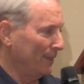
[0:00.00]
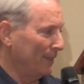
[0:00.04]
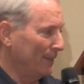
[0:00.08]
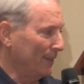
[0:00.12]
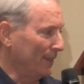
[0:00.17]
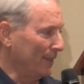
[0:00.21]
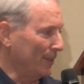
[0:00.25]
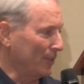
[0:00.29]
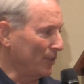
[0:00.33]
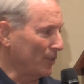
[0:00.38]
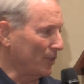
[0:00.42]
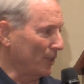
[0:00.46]

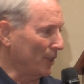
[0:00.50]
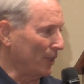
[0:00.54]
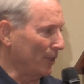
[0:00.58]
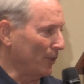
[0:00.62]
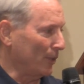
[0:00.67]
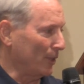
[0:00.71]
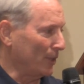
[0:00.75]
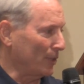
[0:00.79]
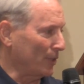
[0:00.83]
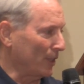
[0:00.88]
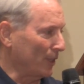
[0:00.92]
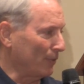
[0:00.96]
and
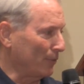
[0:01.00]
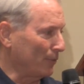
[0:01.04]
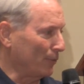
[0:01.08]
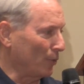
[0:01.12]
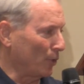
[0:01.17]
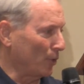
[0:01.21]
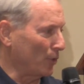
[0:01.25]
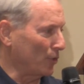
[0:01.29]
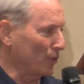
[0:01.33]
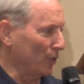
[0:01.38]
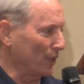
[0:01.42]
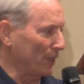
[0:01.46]
so it's
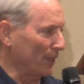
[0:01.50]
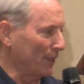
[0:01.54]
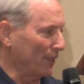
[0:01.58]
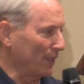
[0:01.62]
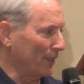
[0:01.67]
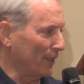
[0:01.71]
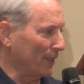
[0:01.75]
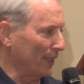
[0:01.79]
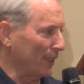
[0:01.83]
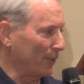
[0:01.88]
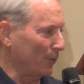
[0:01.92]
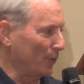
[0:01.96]
unfortunate
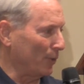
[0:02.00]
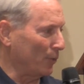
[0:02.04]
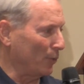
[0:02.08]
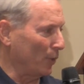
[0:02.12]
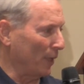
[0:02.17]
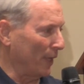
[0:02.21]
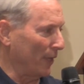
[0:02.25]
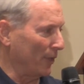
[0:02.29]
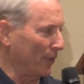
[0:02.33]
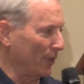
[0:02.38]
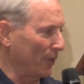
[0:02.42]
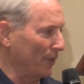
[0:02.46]
that they would
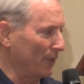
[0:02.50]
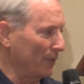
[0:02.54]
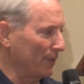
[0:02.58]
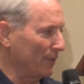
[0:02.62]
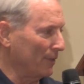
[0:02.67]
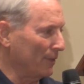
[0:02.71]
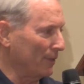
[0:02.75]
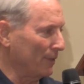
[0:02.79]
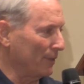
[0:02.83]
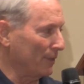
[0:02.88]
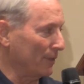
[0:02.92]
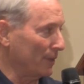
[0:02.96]
rather
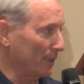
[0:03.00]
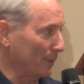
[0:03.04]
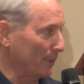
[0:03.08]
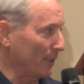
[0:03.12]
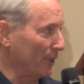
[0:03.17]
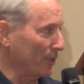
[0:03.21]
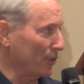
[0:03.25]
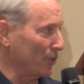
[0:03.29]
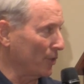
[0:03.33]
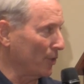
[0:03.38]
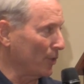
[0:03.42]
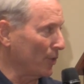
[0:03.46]

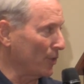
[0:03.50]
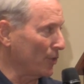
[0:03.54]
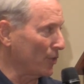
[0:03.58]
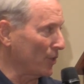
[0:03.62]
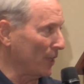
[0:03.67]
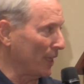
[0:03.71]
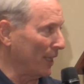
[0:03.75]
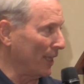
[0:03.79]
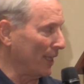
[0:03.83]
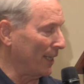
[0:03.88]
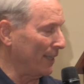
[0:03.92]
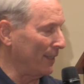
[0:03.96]
commit
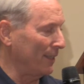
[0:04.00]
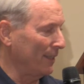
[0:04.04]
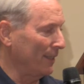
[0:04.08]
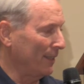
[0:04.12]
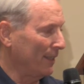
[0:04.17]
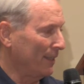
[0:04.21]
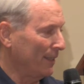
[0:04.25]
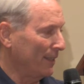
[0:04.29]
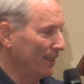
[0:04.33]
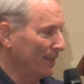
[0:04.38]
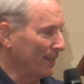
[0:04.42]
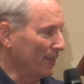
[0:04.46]
suicide
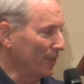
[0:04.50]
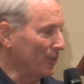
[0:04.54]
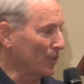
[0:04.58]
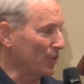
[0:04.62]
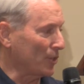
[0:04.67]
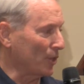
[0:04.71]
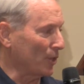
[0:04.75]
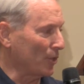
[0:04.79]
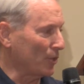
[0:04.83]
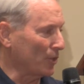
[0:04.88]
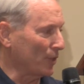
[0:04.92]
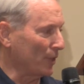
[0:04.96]
than
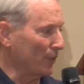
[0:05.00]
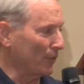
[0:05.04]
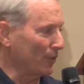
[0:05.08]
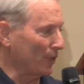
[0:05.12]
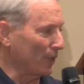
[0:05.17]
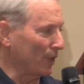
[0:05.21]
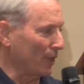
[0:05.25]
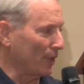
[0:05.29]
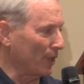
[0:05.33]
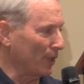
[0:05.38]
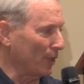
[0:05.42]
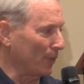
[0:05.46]
searching
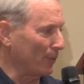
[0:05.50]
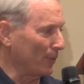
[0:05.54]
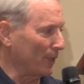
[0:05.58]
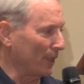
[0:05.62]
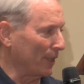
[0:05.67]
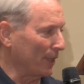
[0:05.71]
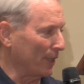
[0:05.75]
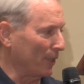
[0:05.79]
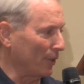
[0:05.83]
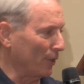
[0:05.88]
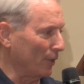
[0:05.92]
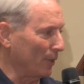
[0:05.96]
for the hope
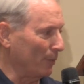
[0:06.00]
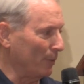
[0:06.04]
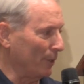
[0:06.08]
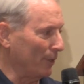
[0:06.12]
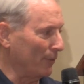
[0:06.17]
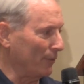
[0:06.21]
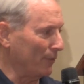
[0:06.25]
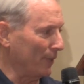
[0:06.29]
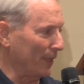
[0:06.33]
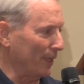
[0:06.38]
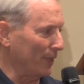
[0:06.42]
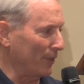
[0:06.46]
that can only be
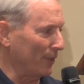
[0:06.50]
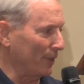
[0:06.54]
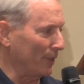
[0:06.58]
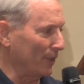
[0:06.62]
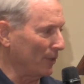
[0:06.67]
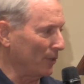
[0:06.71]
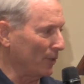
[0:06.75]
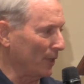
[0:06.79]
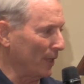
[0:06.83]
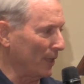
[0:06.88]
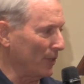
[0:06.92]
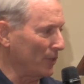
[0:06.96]
found in
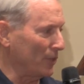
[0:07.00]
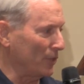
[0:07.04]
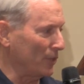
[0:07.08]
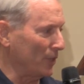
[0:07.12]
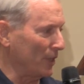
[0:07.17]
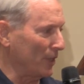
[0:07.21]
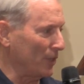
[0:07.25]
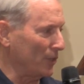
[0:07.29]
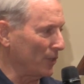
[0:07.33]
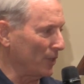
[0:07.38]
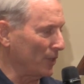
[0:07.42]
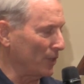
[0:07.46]
Christ
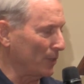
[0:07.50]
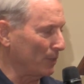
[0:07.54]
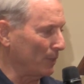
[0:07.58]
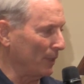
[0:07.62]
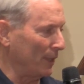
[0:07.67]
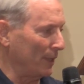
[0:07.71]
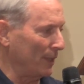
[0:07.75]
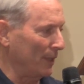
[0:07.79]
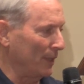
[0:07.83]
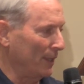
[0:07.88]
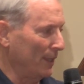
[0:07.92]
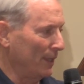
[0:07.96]
Jesus.
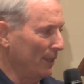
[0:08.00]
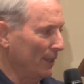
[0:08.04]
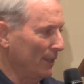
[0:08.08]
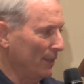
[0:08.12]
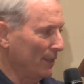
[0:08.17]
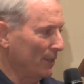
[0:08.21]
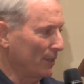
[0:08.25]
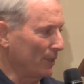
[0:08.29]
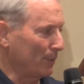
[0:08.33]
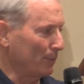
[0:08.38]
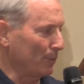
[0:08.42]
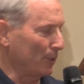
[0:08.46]
But
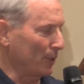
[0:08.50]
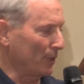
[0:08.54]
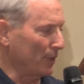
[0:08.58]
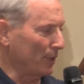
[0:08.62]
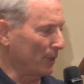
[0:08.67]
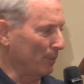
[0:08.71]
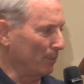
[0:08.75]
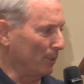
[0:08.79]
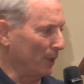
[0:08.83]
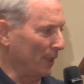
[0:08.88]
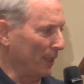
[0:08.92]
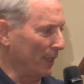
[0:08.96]
to put
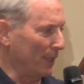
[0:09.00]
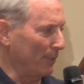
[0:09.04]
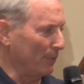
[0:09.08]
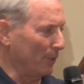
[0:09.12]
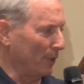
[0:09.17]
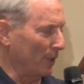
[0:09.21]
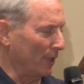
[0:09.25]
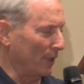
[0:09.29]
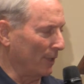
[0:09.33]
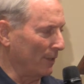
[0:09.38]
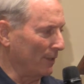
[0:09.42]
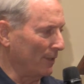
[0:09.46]
the blame
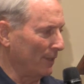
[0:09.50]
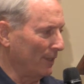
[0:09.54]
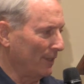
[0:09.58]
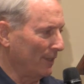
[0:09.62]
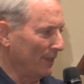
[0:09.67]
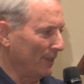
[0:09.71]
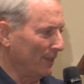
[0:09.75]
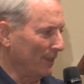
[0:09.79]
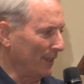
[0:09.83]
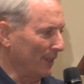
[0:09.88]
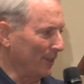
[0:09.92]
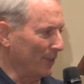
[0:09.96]
on
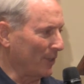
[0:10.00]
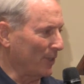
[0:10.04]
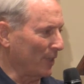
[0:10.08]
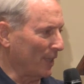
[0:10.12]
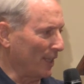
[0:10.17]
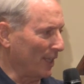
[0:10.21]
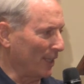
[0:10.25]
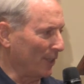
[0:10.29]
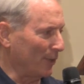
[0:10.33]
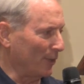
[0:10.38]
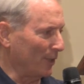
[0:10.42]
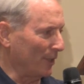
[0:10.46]

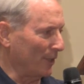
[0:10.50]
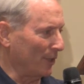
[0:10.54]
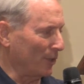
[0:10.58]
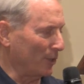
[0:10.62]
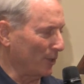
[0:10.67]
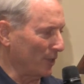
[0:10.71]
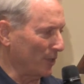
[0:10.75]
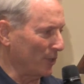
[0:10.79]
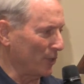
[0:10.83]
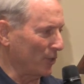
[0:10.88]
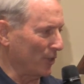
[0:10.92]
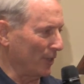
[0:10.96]
intolerant
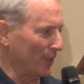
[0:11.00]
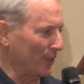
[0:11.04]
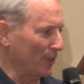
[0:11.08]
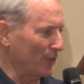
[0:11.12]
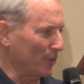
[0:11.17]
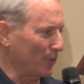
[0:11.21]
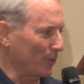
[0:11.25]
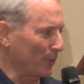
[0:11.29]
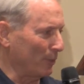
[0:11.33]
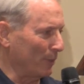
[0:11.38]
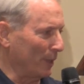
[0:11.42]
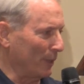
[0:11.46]

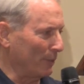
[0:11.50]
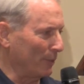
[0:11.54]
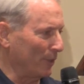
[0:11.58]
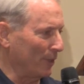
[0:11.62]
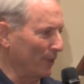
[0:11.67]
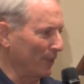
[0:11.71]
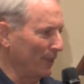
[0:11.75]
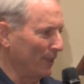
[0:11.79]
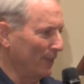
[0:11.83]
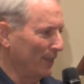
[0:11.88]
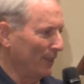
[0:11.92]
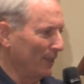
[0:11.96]
Christians,
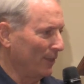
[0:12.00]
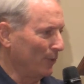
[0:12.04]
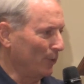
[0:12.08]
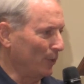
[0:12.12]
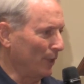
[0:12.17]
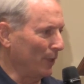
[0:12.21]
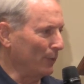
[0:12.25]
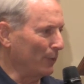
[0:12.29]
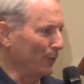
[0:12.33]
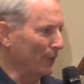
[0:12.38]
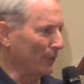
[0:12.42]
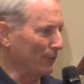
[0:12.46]
remember,
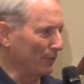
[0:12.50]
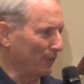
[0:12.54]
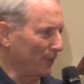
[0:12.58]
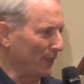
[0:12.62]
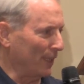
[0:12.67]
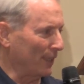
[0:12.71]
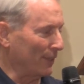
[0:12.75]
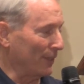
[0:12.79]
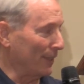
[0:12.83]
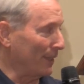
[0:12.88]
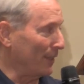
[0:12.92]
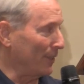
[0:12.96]
we
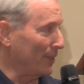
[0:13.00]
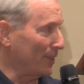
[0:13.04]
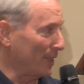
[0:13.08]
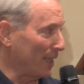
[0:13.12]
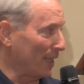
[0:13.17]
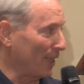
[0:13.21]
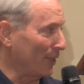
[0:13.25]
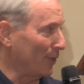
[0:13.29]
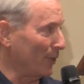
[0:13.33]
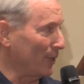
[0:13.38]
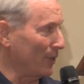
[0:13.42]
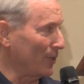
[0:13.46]
reflect the
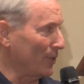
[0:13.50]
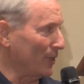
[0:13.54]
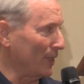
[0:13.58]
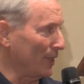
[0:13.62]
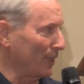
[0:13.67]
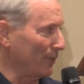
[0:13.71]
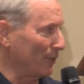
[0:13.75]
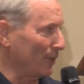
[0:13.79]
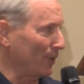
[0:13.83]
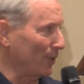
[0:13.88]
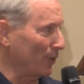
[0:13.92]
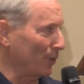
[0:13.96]
intolerancy
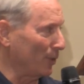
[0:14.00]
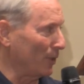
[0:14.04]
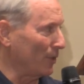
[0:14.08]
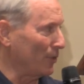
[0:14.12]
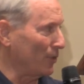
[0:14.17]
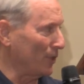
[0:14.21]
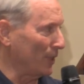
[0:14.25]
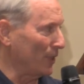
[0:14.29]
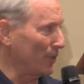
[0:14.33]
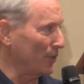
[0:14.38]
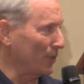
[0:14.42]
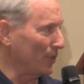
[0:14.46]
of our Lord
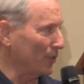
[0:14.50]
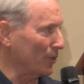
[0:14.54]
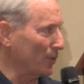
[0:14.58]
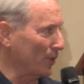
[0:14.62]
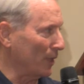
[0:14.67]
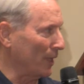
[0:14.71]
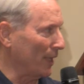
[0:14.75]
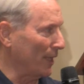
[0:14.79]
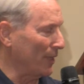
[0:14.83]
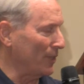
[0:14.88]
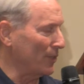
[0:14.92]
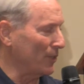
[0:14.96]
Jesus
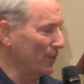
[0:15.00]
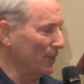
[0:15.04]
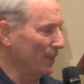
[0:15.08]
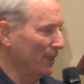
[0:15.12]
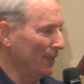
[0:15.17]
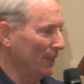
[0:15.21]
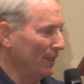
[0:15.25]
Christ.